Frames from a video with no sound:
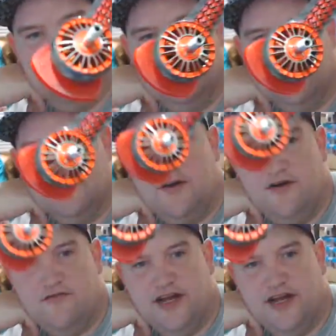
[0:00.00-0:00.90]
It's
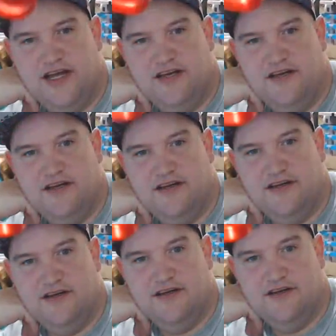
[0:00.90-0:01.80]
all red.
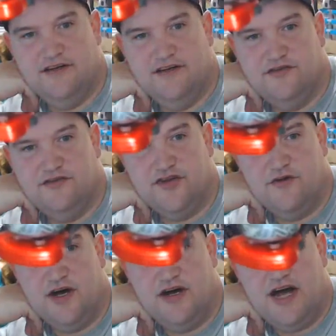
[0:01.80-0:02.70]

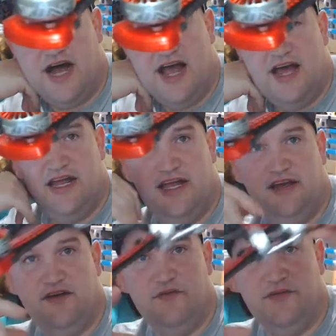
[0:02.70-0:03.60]
So I had
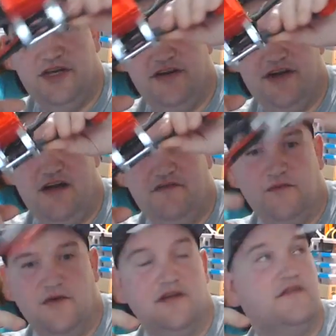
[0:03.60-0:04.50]
a Lumineer Alpha
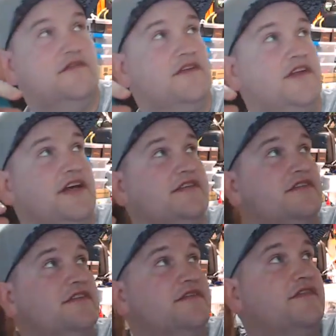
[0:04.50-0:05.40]
1 for
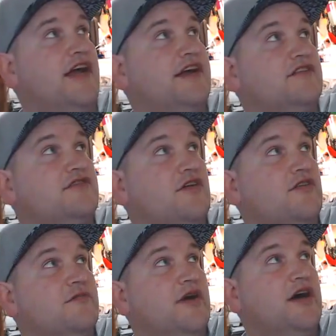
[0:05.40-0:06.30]
this, the flight
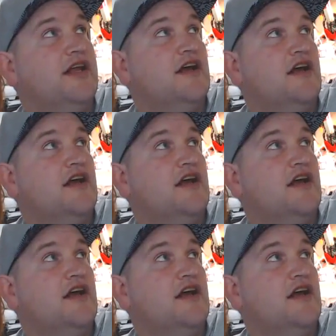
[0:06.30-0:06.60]
controller, but